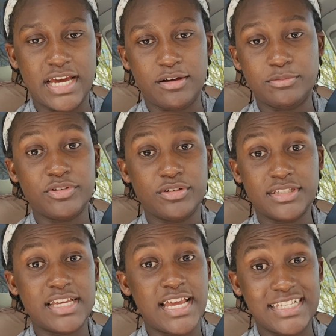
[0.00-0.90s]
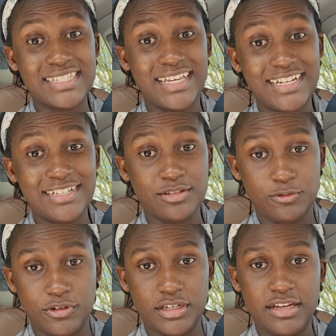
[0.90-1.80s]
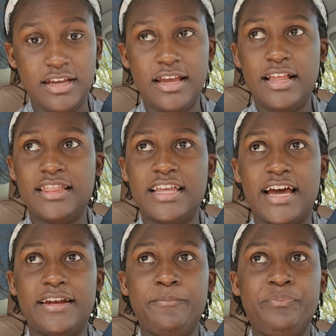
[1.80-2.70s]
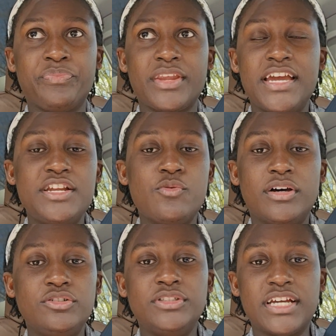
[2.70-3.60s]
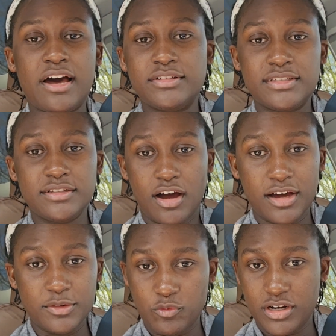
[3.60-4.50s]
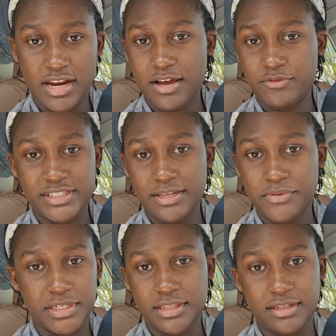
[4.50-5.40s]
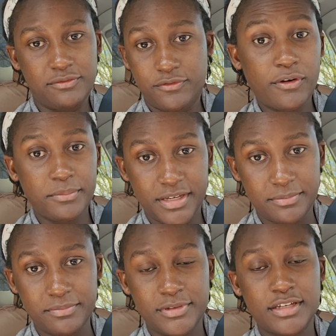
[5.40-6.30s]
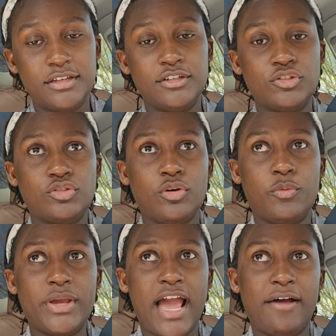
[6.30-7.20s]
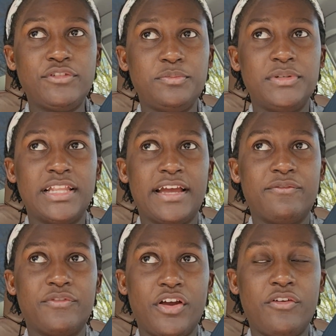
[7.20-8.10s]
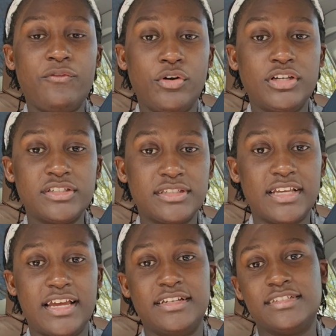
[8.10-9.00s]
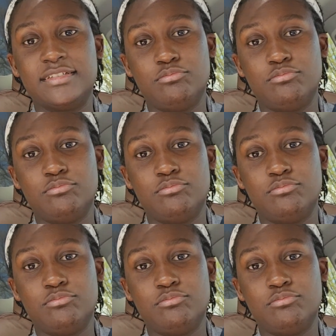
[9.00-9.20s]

doubt, because it is said in his word that anyone who doubts God will not receive anything from him. So we have to be like very focused and